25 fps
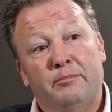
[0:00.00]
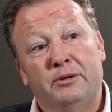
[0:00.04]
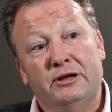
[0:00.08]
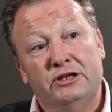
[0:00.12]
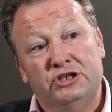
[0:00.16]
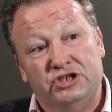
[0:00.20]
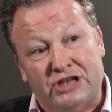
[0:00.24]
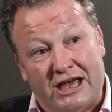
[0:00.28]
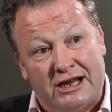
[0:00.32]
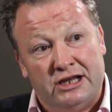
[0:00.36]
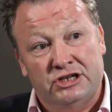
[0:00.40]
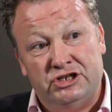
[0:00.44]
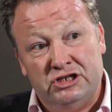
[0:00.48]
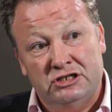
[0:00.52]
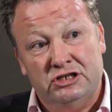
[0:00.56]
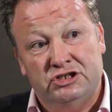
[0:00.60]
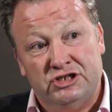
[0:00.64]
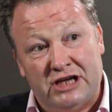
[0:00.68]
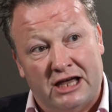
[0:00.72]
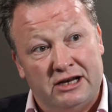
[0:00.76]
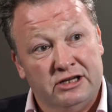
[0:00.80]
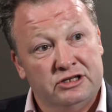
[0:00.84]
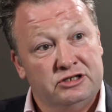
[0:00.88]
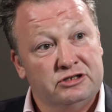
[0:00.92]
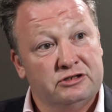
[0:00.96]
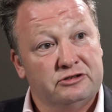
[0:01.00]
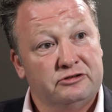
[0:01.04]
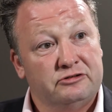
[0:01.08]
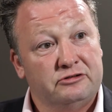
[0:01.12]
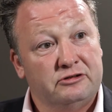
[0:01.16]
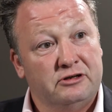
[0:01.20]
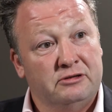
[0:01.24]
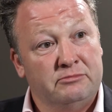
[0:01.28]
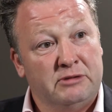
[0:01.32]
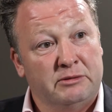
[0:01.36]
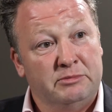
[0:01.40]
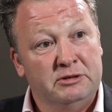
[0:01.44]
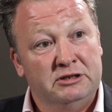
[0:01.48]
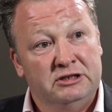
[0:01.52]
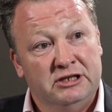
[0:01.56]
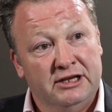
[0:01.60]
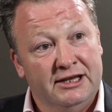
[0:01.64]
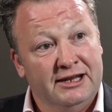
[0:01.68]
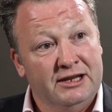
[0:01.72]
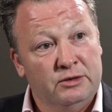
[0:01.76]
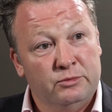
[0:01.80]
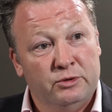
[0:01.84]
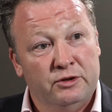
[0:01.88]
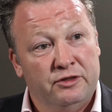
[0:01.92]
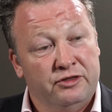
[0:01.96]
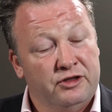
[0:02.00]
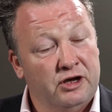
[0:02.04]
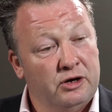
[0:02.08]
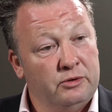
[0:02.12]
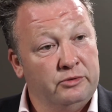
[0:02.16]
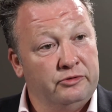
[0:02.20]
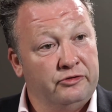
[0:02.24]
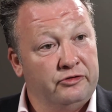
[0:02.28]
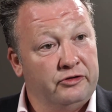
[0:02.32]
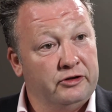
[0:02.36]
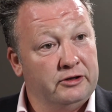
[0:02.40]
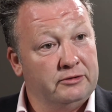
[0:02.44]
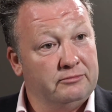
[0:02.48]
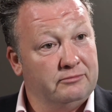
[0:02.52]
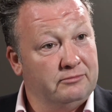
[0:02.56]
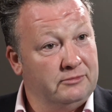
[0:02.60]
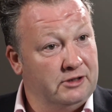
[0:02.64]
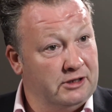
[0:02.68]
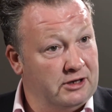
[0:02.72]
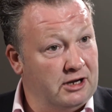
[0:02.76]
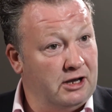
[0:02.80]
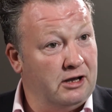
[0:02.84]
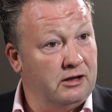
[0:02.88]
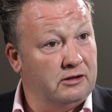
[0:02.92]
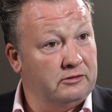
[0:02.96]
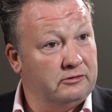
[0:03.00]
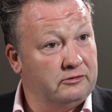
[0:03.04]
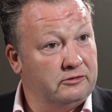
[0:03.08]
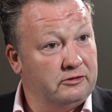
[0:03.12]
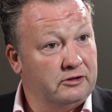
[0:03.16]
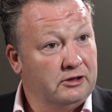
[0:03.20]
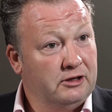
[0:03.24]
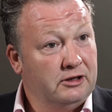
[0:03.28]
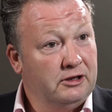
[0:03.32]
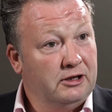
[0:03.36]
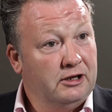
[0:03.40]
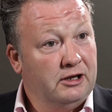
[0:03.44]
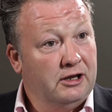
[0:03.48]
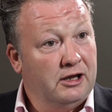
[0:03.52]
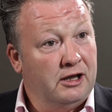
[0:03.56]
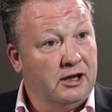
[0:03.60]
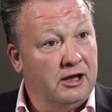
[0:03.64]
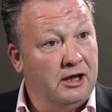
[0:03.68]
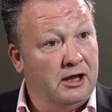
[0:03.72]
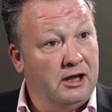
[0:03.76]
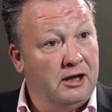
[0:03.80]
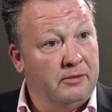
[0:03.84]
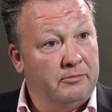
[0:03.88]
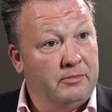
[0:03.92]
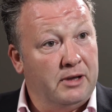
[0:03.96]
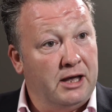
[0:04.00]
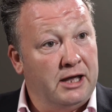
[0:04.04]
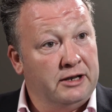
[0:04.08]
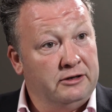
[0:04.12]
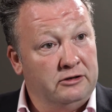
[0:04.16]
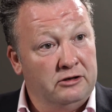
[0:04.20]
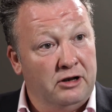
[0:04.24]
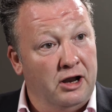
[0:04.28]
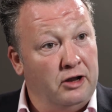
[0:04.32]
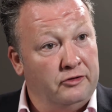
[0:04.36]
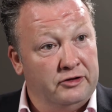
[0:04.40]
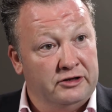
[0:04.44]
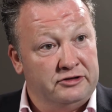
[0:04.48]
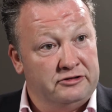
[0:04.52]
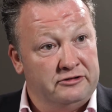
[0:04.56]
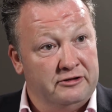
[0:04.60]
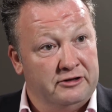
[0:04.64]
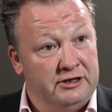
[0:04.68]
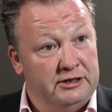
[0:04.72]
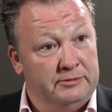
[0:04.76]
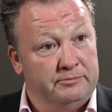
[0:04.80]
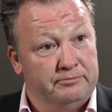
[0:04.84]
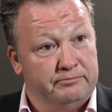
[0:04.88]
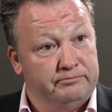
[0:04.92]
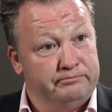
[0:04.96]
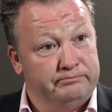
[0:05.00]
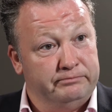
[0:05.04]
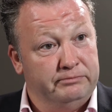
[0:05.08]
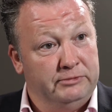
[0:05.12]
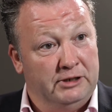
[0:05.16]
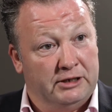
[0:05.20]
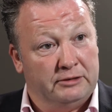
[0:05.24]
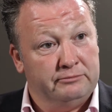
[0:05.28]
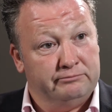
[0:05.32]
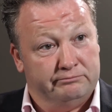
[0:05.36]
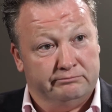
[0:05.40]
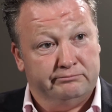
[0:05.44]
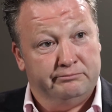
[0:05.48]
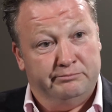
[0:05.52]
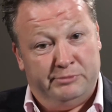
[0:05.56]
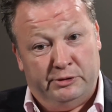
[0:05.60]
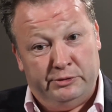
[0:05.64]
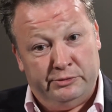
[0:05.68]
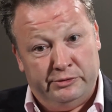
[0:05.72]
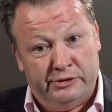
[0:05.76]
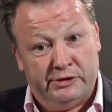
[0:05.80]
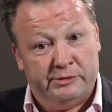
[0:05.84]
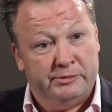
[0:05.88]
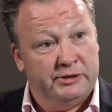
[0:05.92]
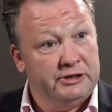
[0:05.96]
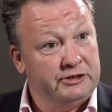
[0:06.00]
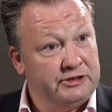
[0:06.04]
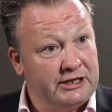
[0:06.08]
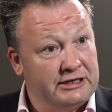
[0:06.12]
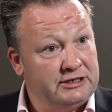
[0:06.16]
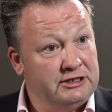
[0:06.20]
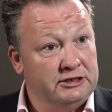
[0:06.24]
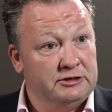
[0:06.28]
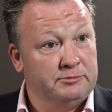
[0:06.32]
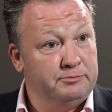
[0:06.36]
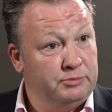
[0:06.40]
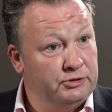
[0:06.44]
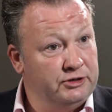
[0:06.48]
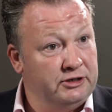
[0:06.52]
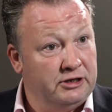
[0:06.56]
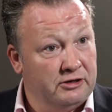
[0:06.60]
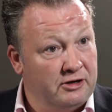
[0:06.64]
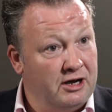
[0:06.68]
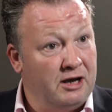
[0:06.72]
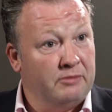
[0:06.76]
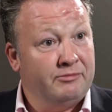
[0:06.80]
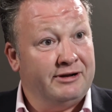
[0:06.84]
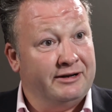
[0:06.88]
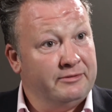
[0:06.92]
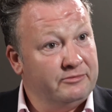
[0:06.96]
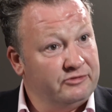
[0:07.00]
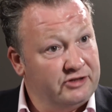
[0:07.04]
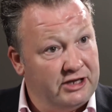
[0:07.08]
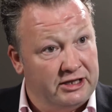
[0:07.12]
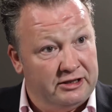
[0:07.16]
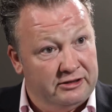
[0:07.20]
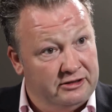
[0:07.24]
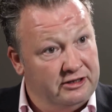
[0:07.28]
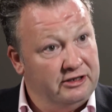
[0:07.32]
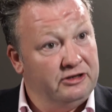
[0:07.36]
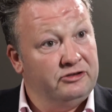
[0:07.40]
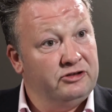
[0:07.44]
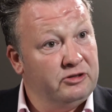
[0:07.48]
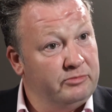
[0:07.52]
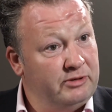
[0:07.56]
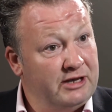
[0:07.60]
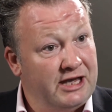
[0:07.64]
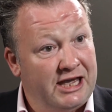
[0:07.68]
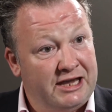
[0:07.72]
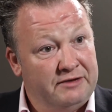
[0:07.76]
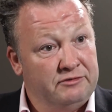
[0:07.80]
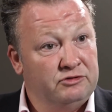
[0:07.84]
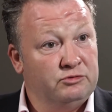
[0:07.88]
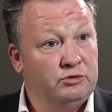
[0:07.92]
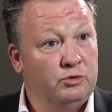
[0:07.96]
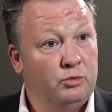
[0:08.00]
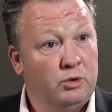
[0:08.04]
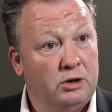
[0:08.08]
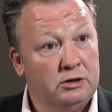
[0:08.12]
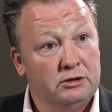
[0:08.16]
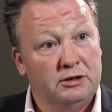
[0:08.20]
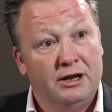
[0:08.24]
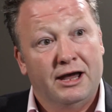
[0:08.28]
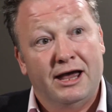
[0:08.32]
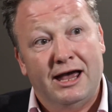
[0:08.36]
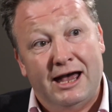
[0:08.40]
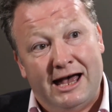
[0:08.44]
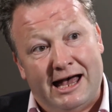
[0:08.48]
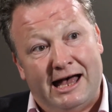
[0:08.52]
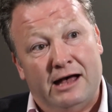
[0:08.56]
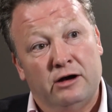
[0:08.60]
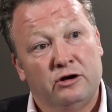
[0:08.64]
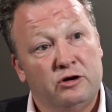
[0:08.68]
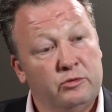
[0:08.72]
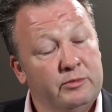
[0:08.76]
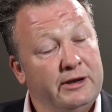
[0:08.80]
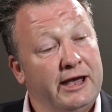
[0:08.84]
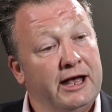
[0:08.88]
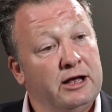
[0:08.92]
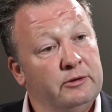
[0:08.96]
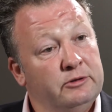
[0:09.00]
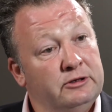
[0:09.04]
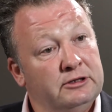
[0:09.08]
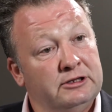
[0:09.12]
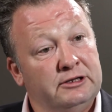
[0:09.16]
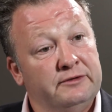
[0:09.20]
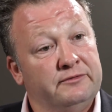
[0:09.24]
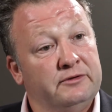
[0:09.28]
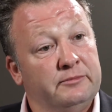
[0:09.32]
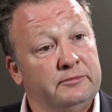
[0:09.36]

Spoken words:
but challenging the challengers and maybe dealing with those that aren't. And not necessarily, booting them, and it's actually just putting your arm around them saying, these are the behaviours we want, how can we help you live